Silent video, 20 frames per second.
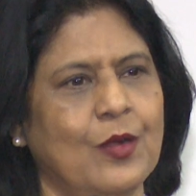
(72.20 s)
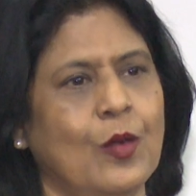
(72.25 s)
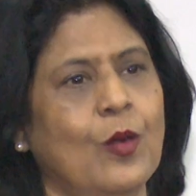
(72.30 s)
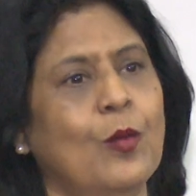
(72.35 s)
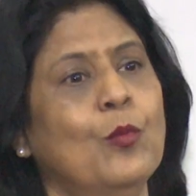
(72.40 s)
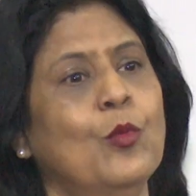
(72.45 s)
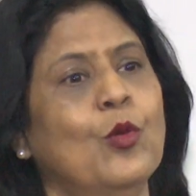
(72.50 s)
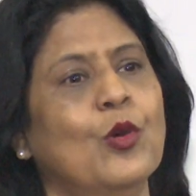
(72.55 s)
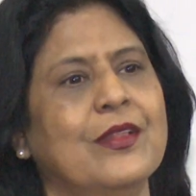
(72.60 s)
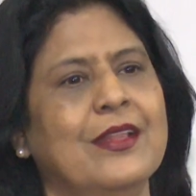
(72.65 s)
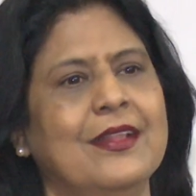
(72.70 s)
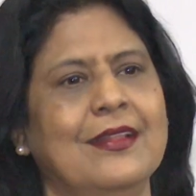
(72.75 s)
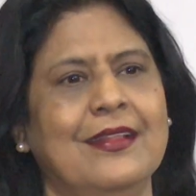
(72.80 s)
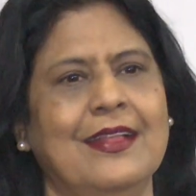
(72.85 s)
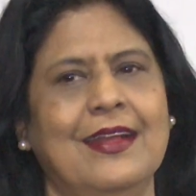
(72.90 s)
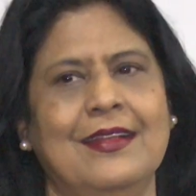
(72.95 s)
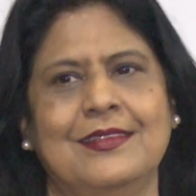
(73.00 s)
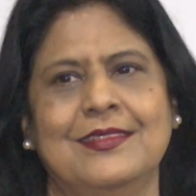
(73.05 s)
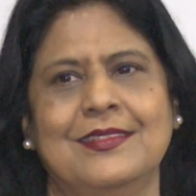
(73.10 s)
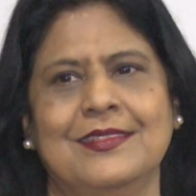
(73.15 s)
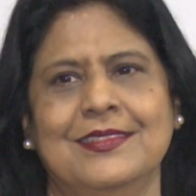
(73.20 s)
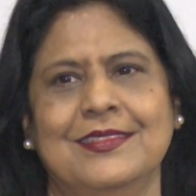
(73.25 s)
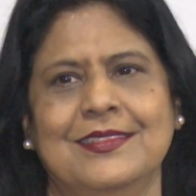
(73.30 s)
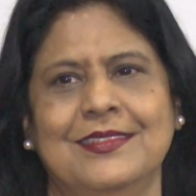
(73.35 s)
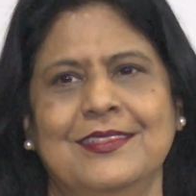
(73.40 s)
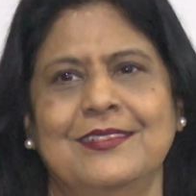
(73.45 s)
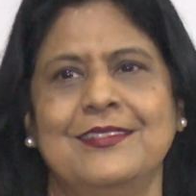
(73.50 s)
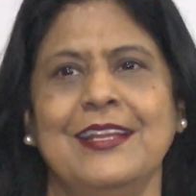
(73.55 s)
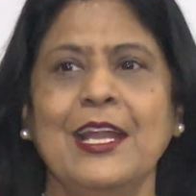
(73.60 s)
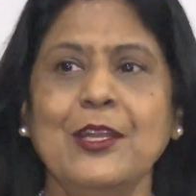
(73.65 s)
or more than that?
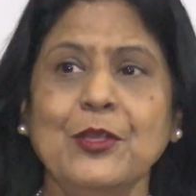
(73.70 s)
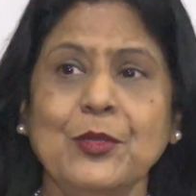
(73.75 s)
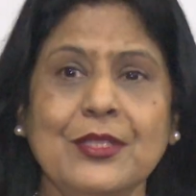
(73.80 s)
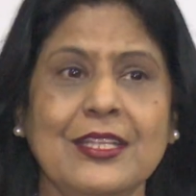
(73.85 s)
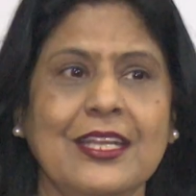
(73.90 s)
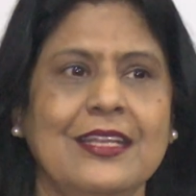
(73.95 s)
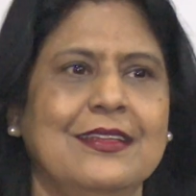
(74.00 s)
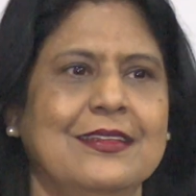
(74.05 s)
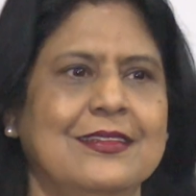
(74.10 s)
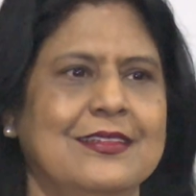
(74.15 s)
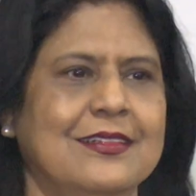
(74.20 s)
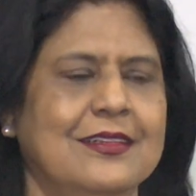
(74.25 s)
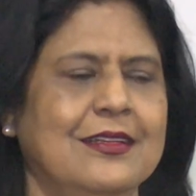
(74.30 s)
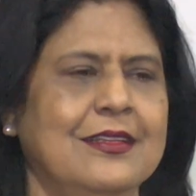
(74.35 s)
Try to think.